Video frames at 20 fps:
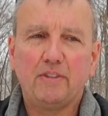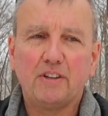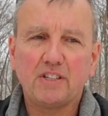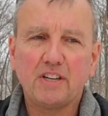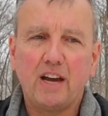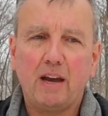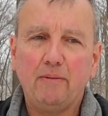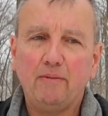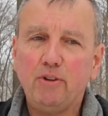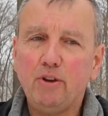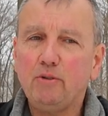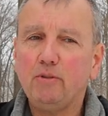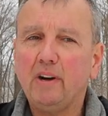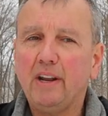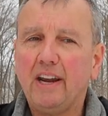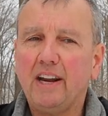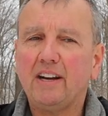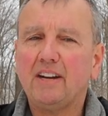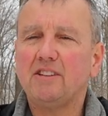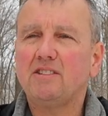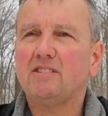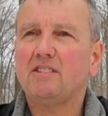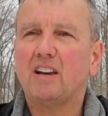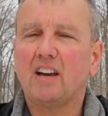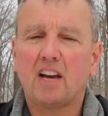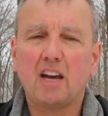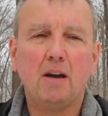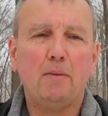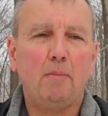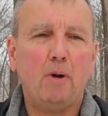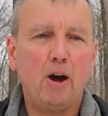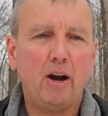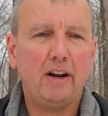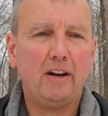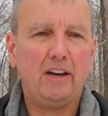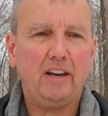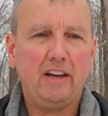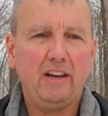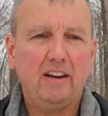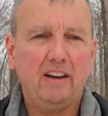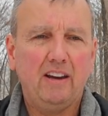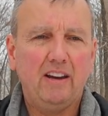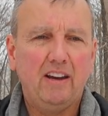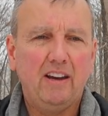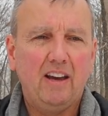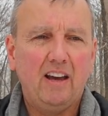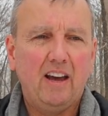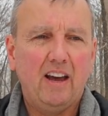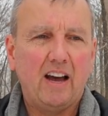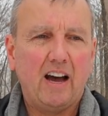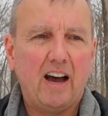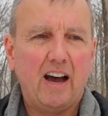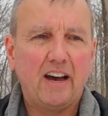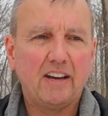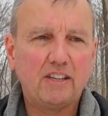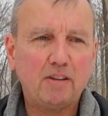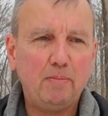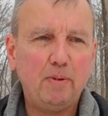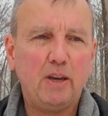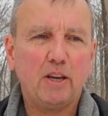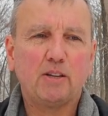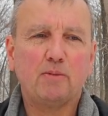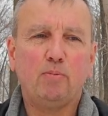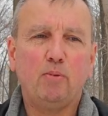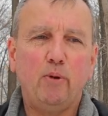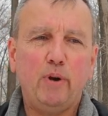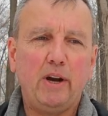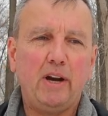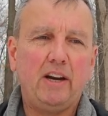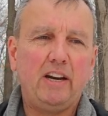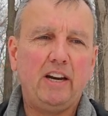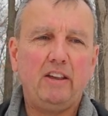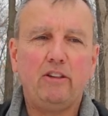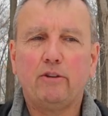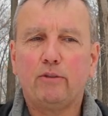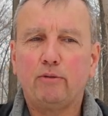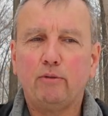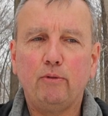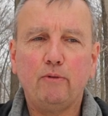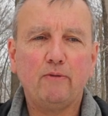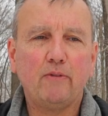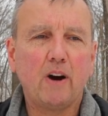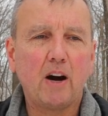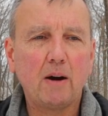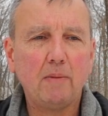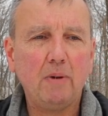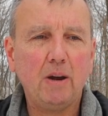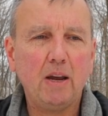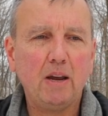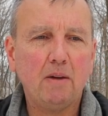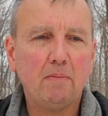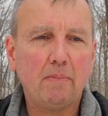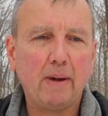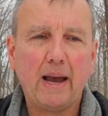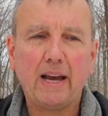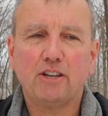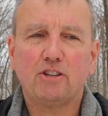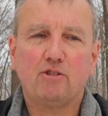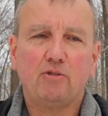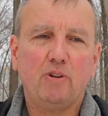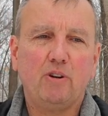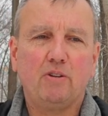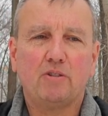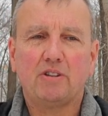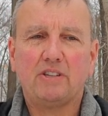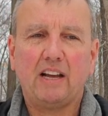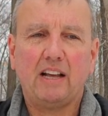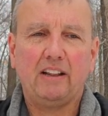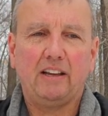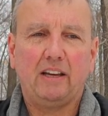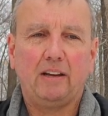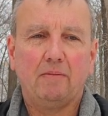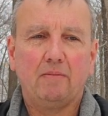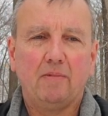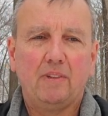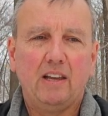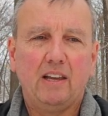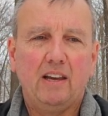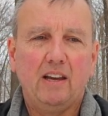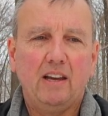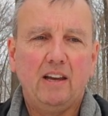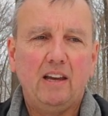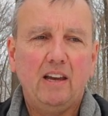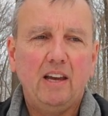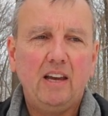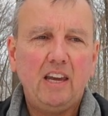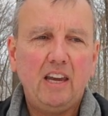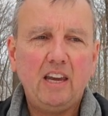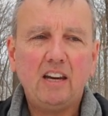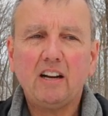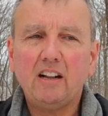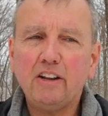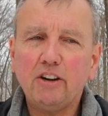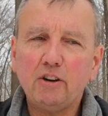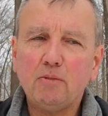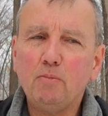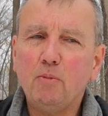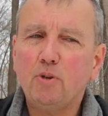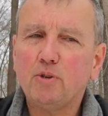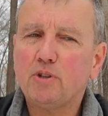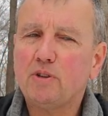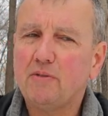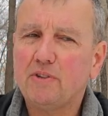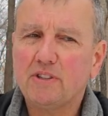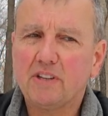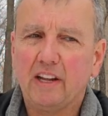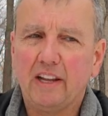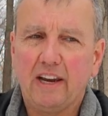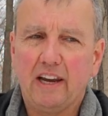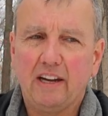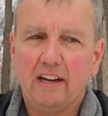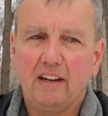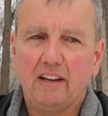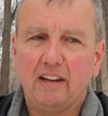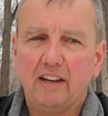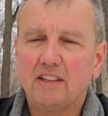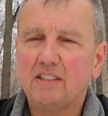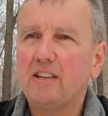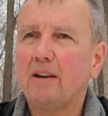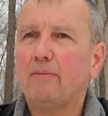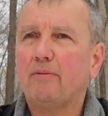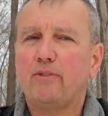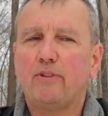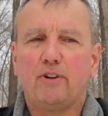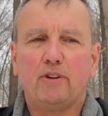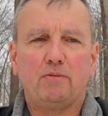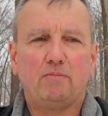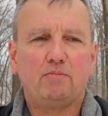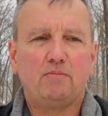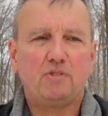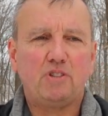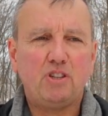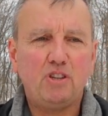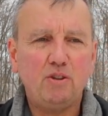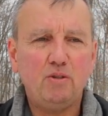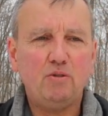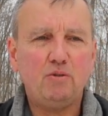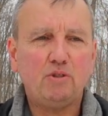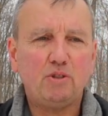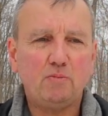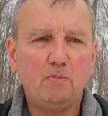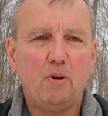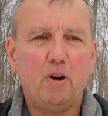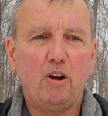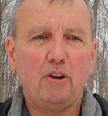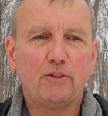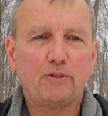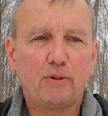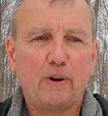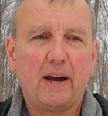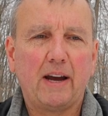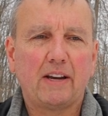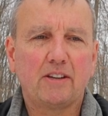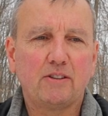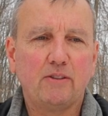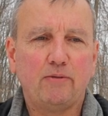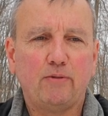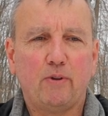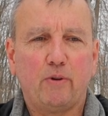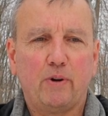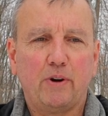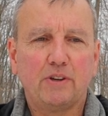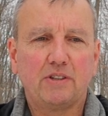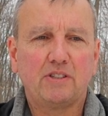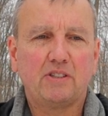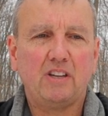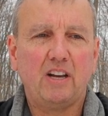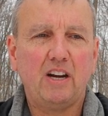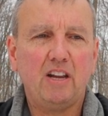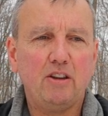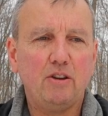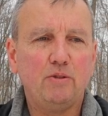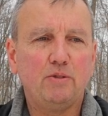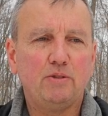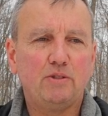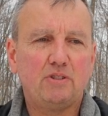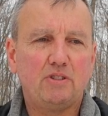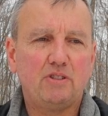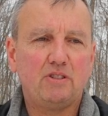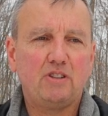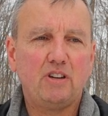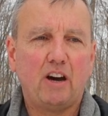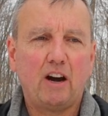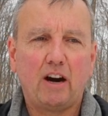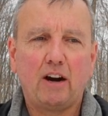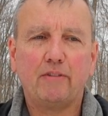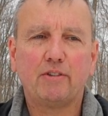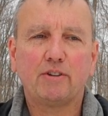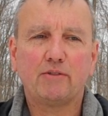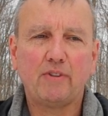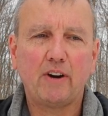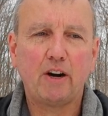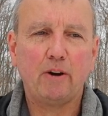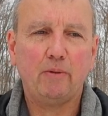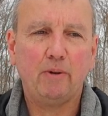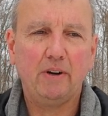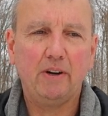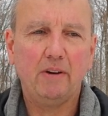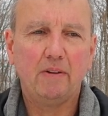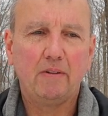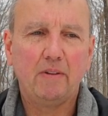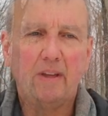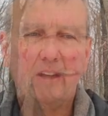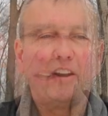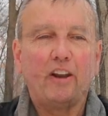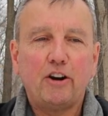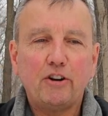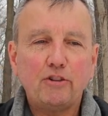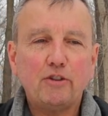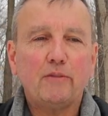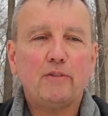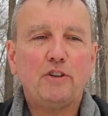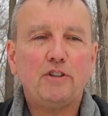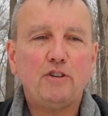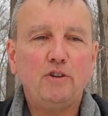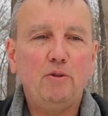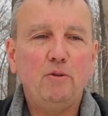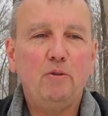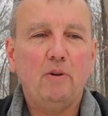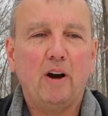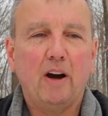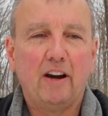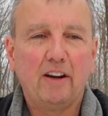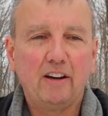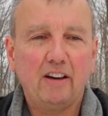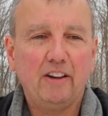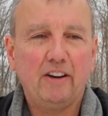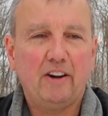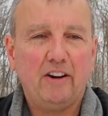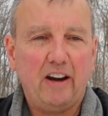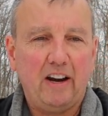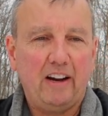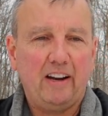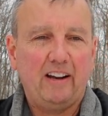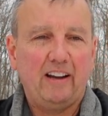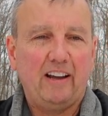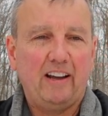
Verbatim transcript: of the time, viewed land as a commodity uh, to be exploited either through farming, pasturing, or selling. He'd cleared most of his land, except for two small tracts of forest that he used to harvest firewood. The larger of the two uncleared